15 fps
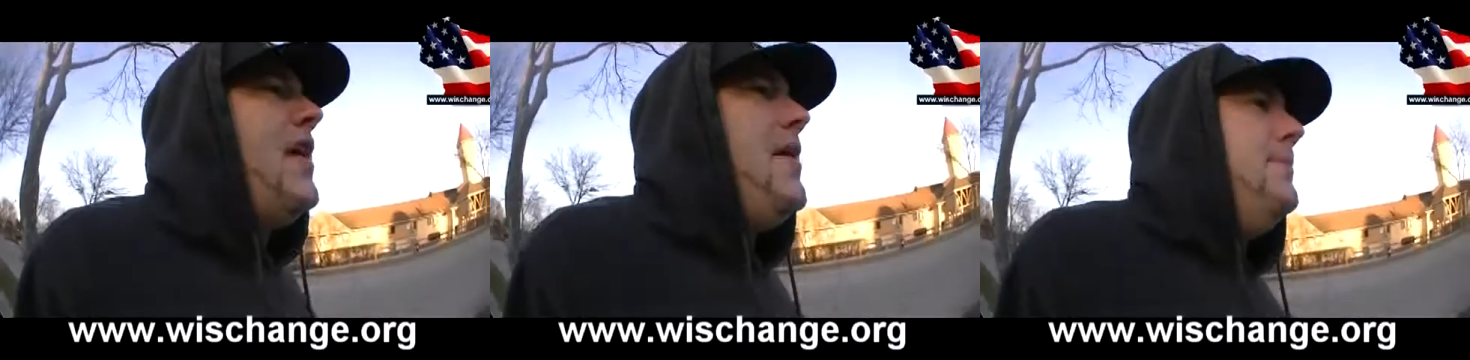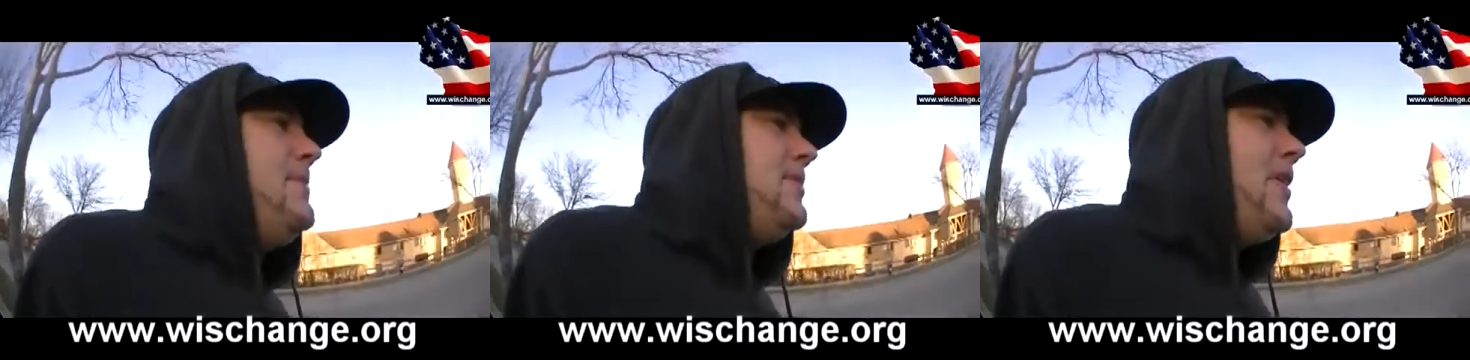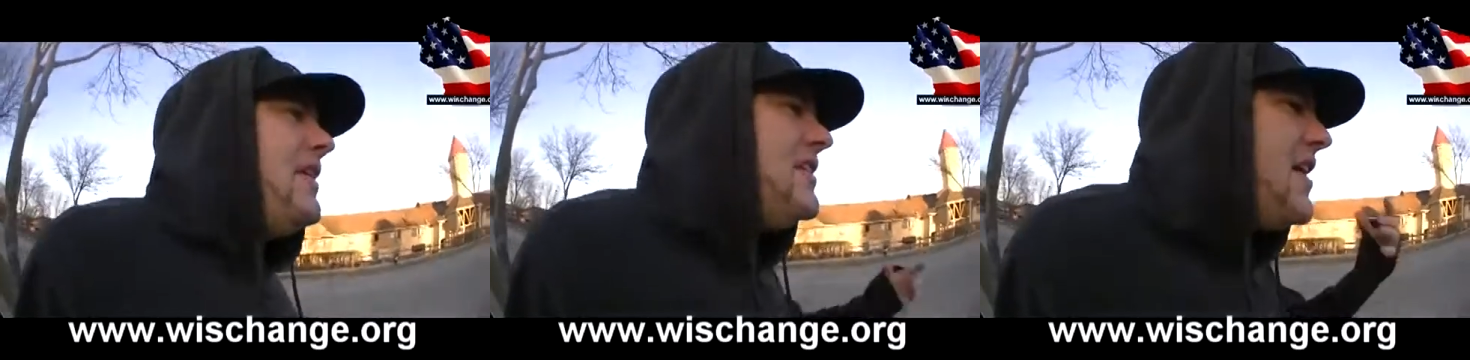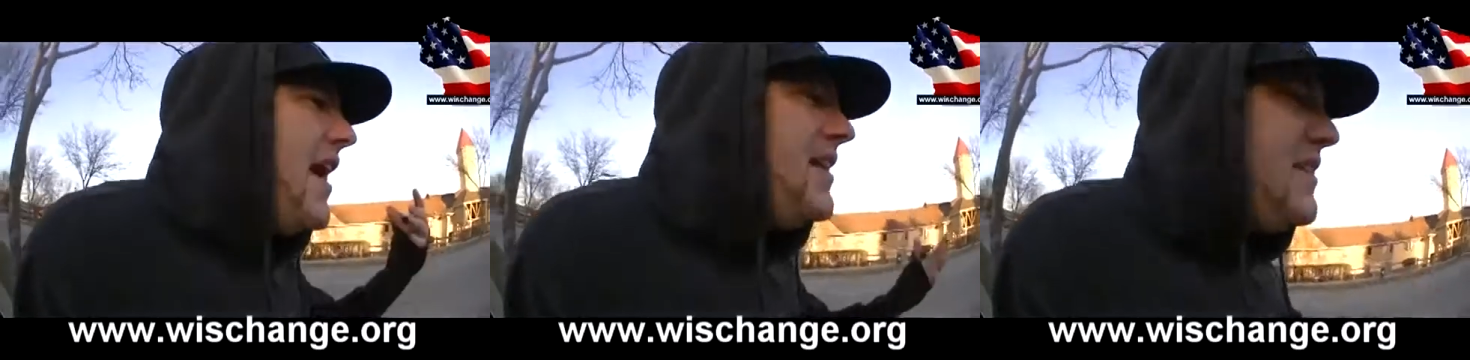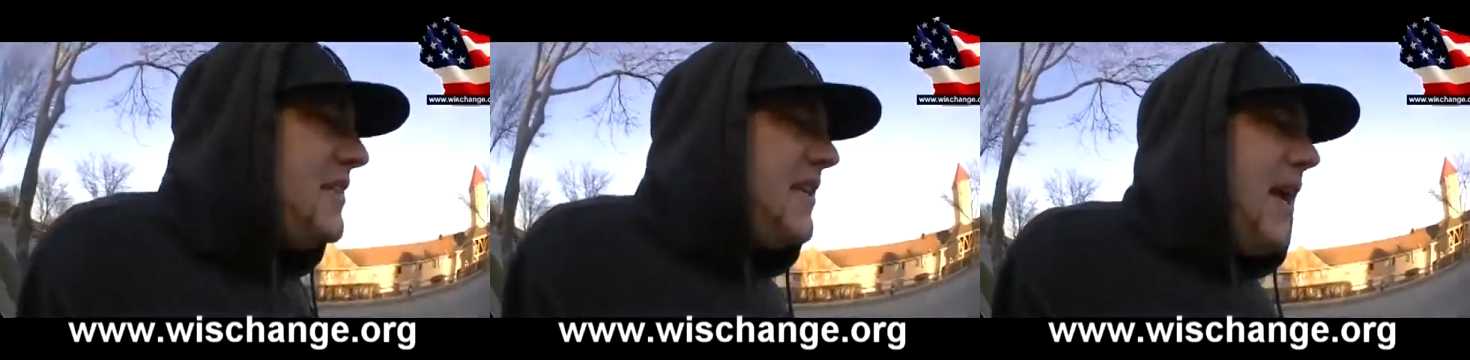up, so I
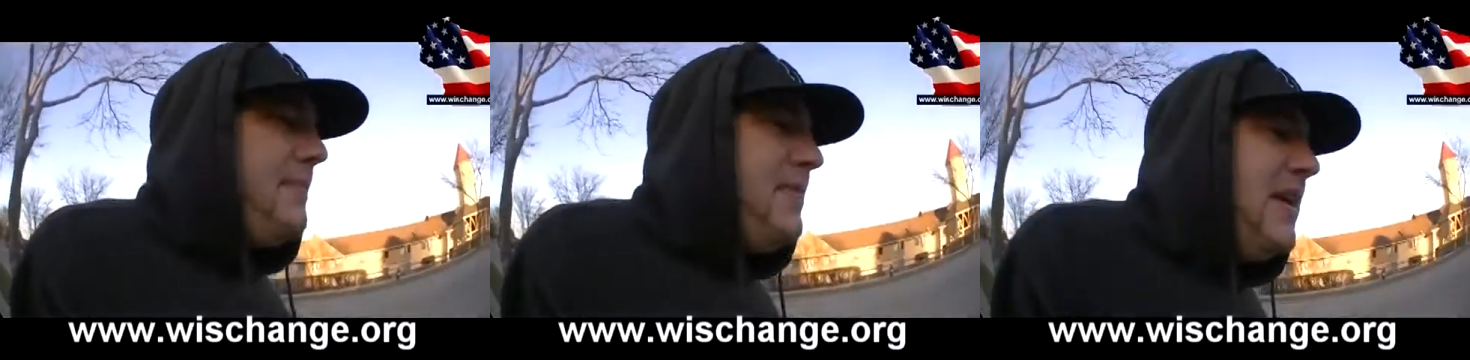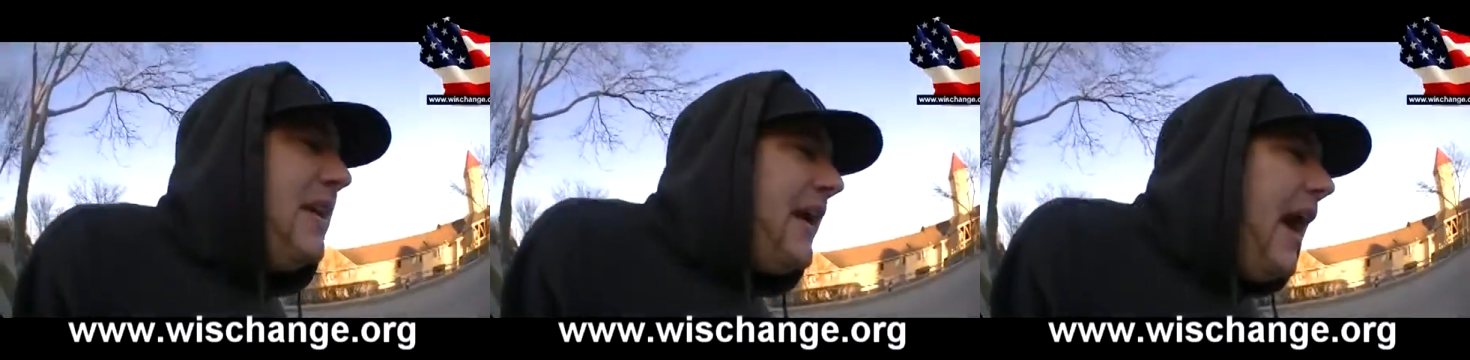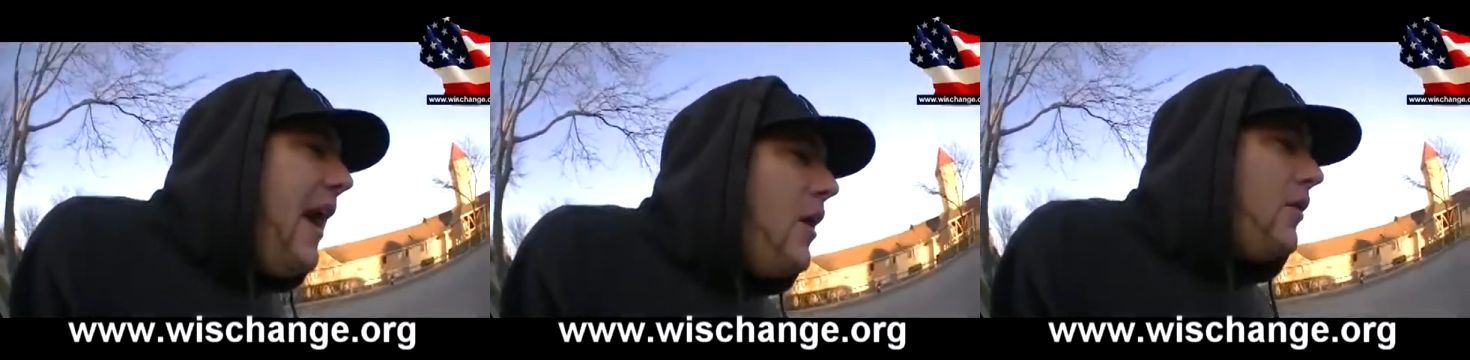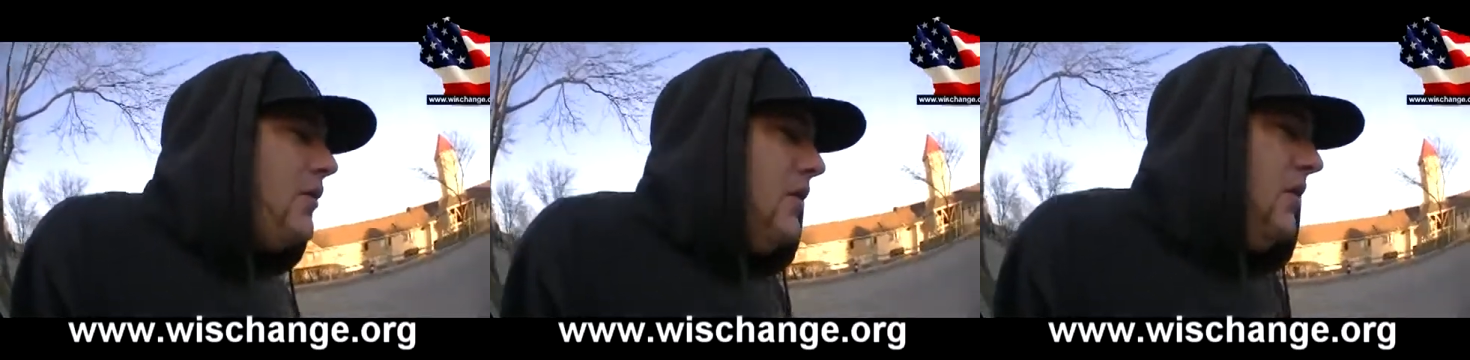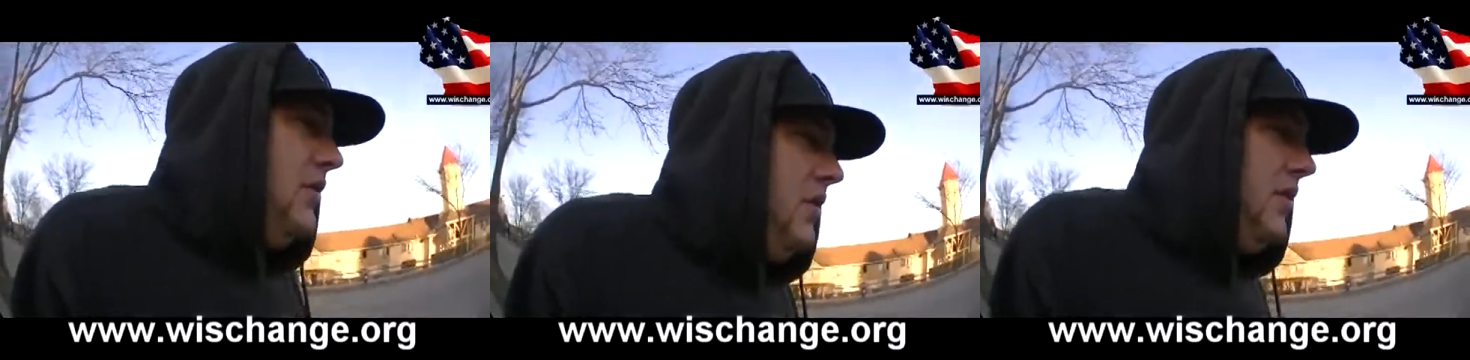just kept the account.
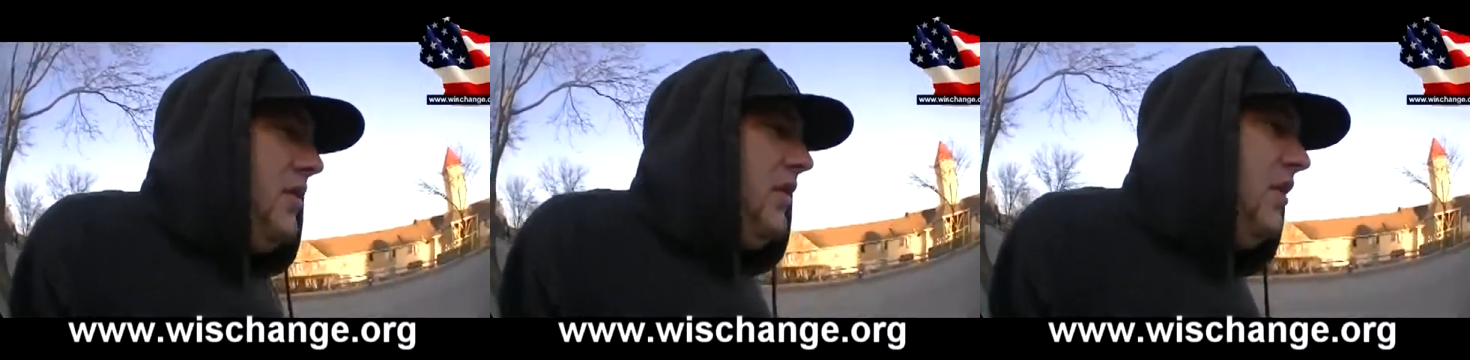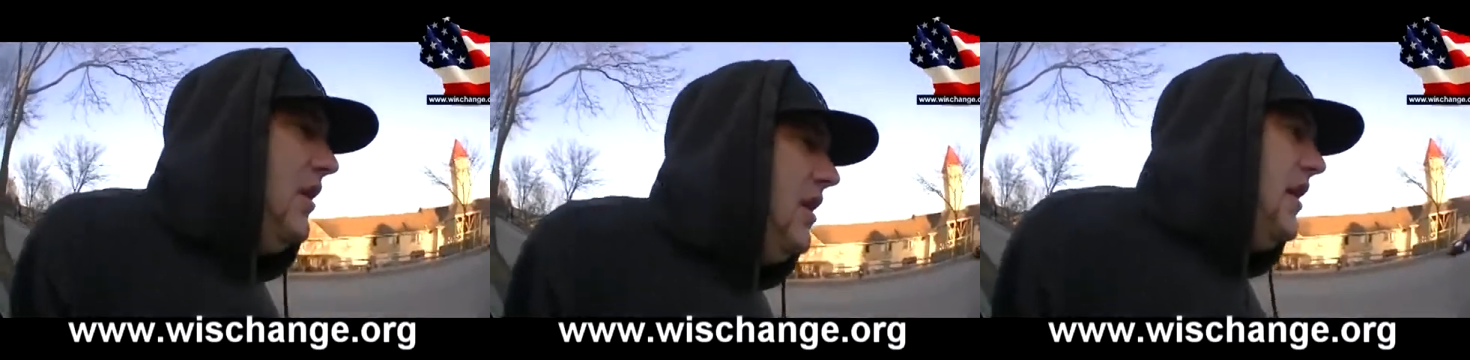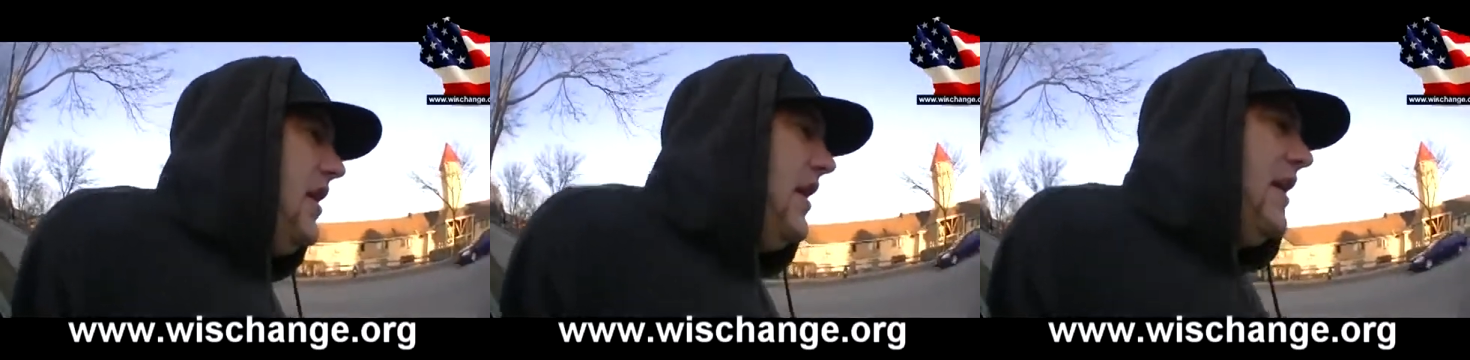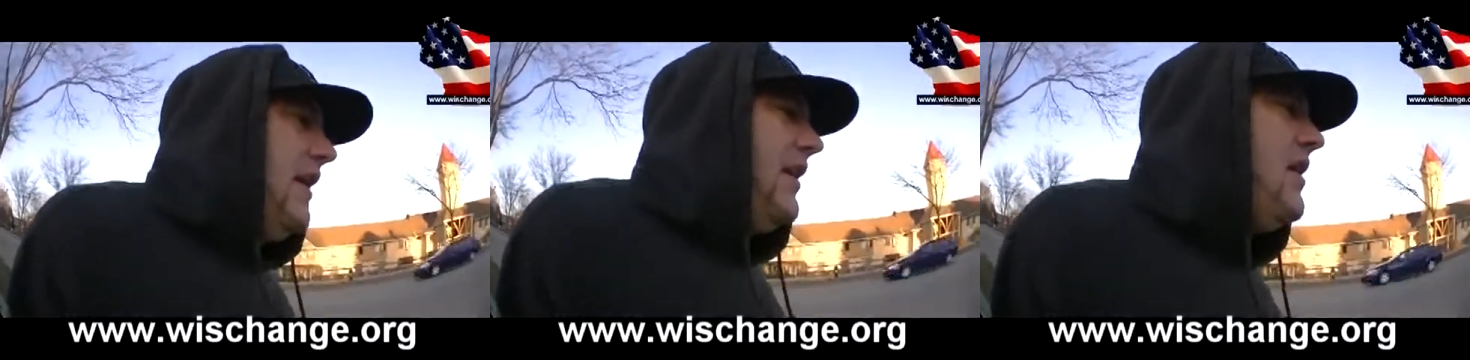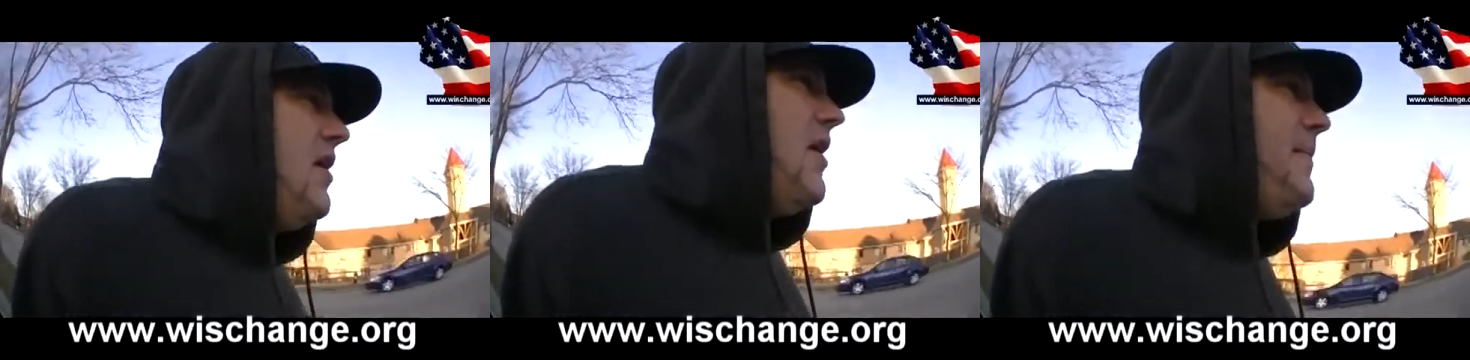
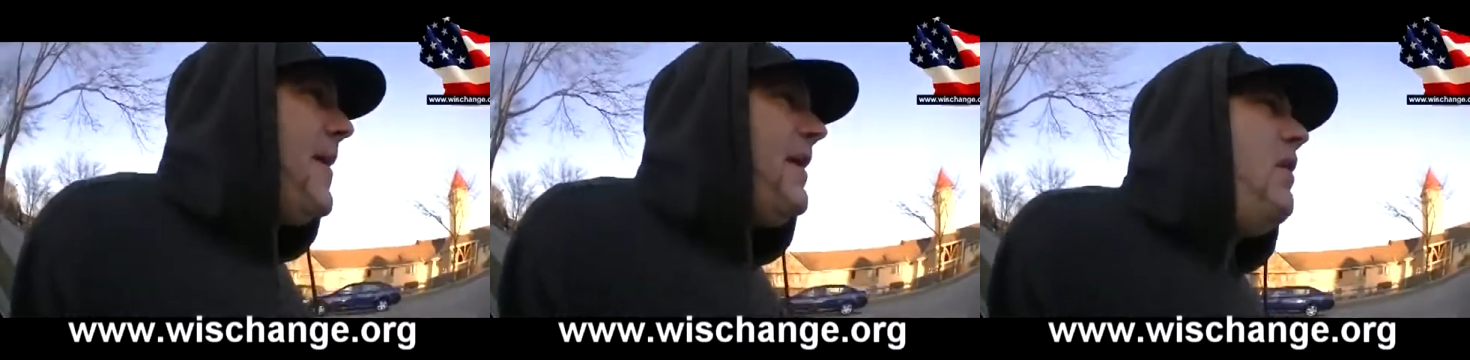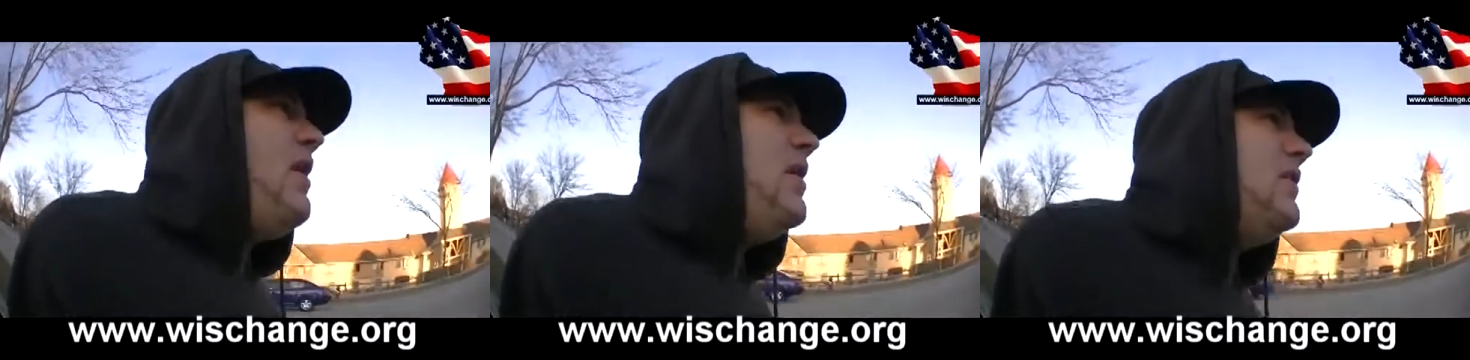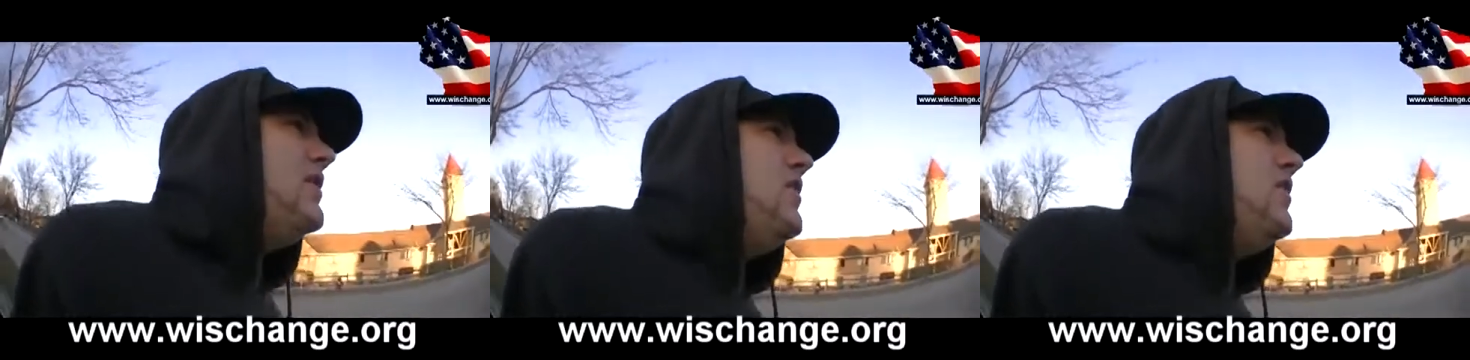You know, I'm like, well,